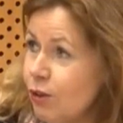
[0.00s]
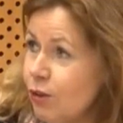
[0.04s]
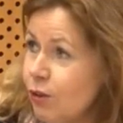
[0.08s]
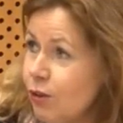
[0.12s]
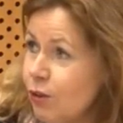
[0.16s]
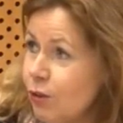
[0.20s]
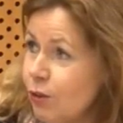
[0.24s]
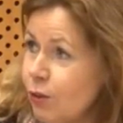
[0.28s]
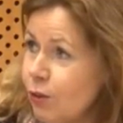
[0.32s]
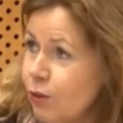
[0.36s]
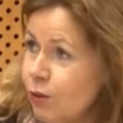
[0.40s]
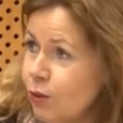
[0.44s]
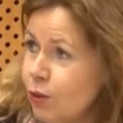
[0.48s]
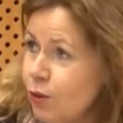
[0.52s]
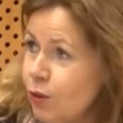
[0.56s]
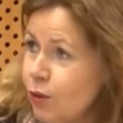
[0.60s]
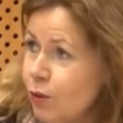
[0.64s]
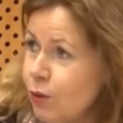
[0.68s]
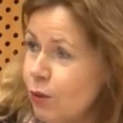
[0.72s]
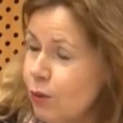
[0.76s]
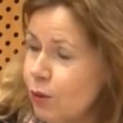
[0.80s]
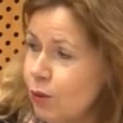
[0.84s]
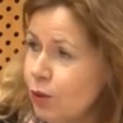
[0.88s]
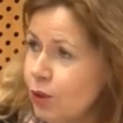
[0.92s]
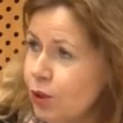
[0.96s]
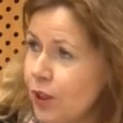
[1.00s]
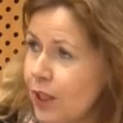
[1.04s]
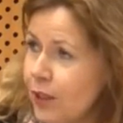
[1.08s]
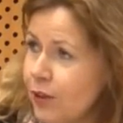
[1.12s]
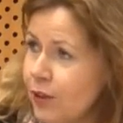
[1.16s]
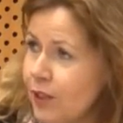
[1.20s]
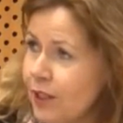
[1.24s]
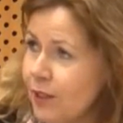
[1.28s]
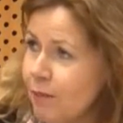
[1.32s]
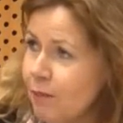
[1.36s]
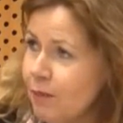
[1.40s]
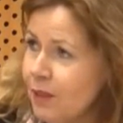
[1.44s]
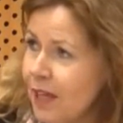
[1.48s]
to to share
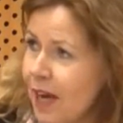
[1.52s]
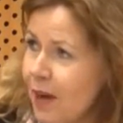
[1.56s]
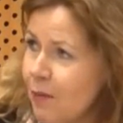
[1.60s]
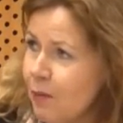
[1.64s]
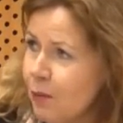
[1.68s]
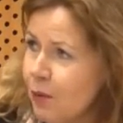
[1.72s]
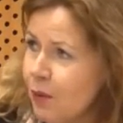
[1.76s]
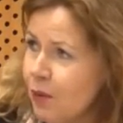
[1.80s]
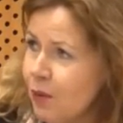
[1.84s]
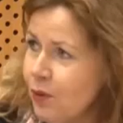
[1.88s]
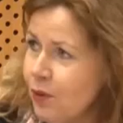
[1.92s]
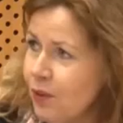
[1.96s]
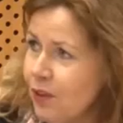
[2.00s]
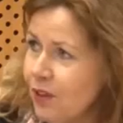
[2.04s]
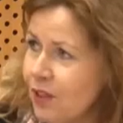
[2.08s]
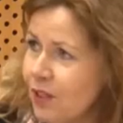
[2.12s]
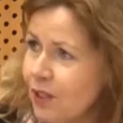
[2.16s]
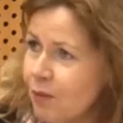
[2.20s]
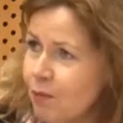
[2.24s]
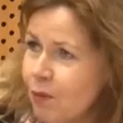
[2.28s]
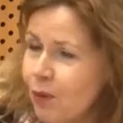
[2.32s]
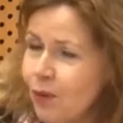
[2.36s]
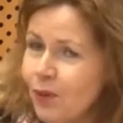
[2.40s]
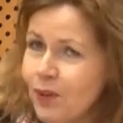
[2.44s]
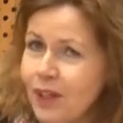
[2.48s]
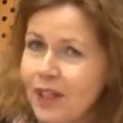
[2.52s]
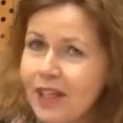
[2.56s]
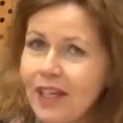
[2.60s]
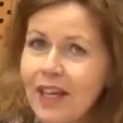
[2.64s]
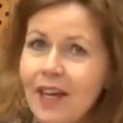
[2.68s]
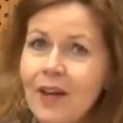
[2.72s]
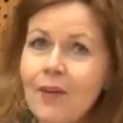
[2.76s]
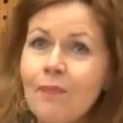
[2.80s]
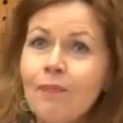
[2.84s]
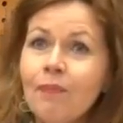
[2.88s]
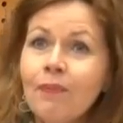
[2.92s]
some time with you this morning.